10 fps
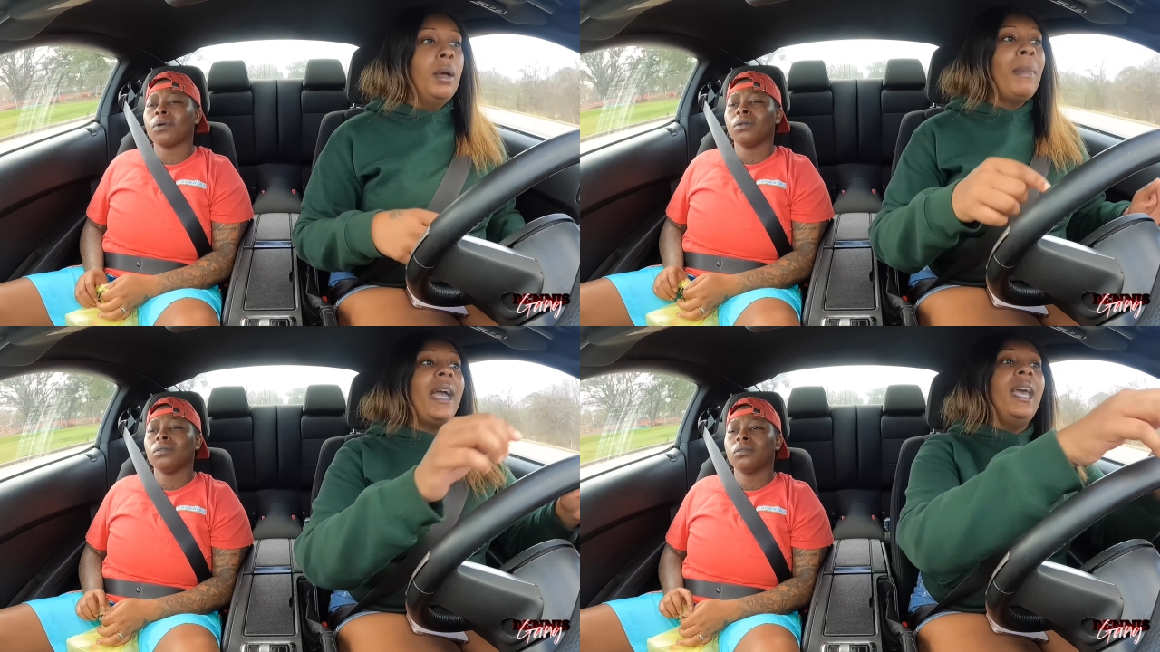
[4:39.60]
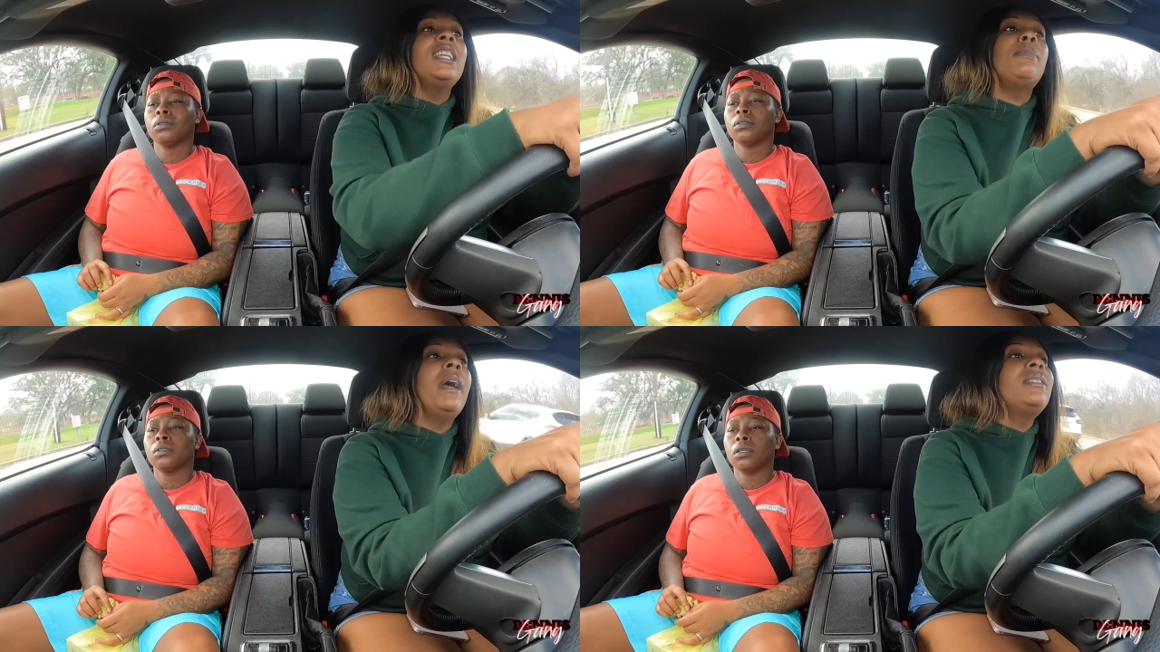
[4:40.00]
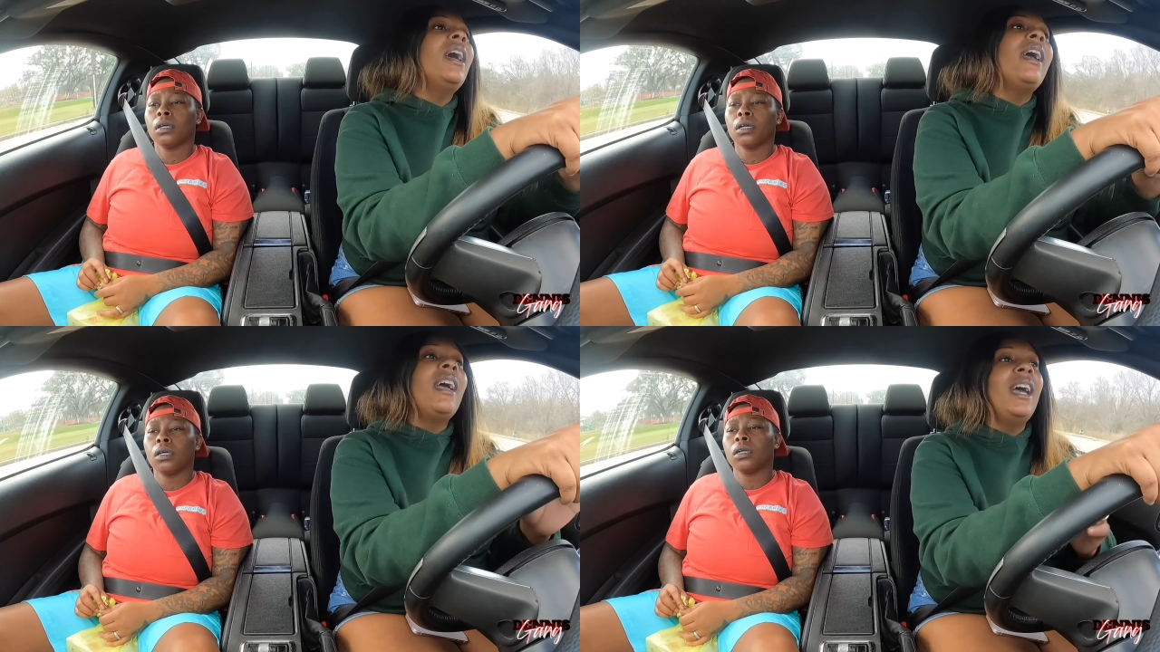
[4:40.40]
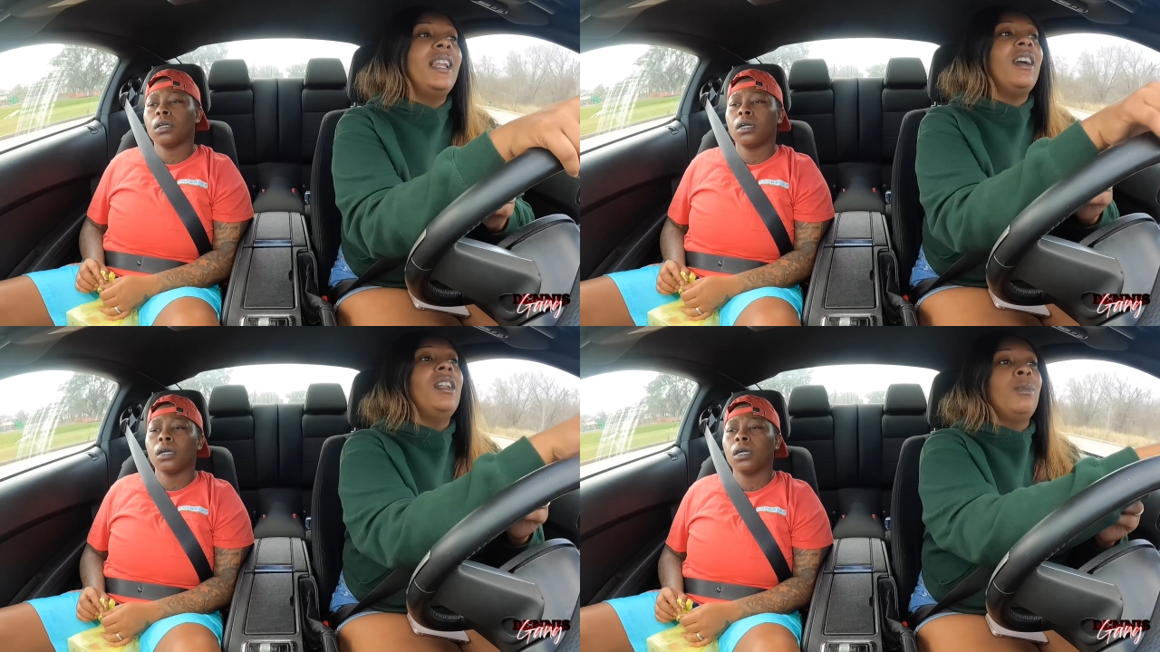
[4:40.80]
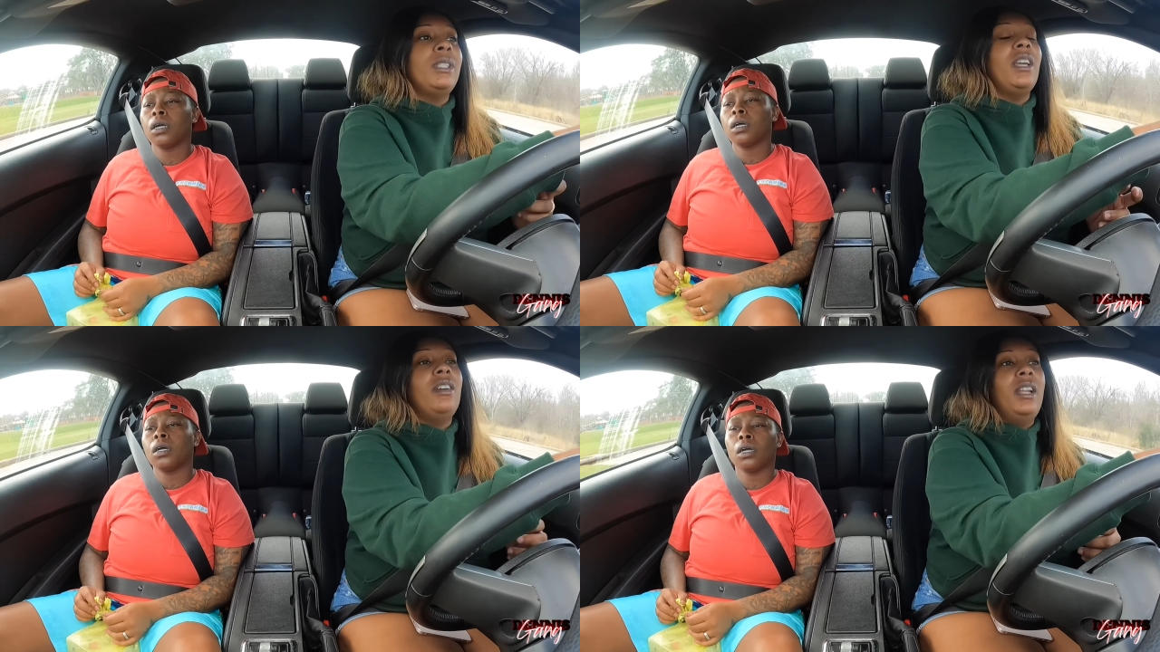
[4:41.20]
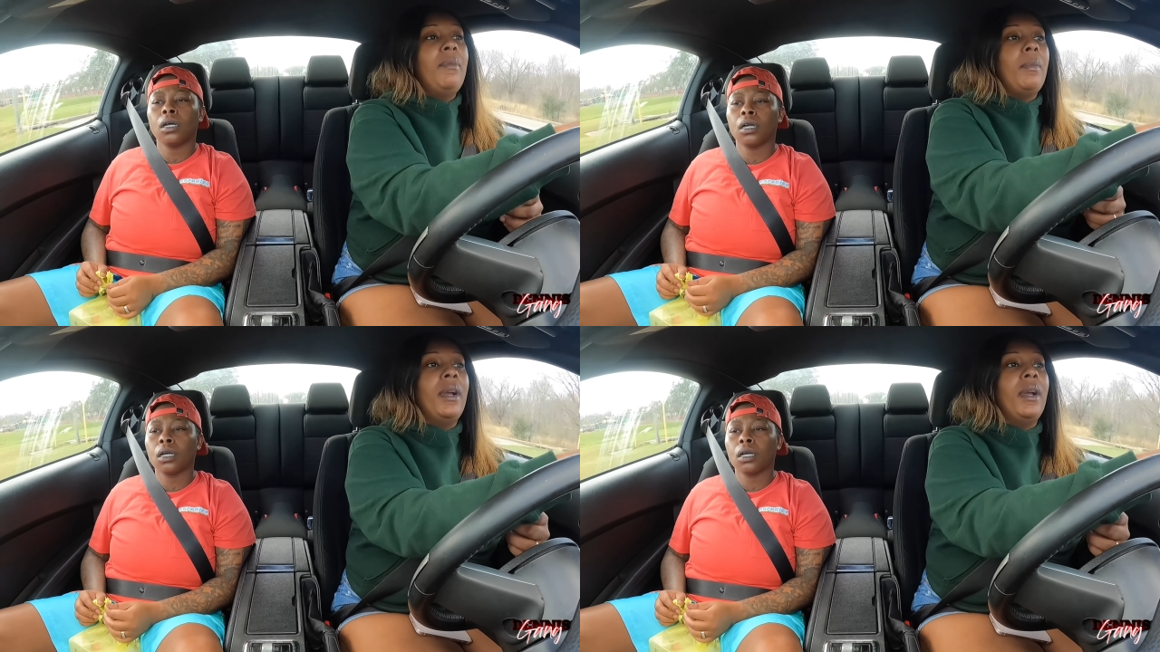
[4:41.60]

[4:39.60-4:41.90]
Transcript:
Speaker 1: My ex birthday. I had to call and wish that girl a happy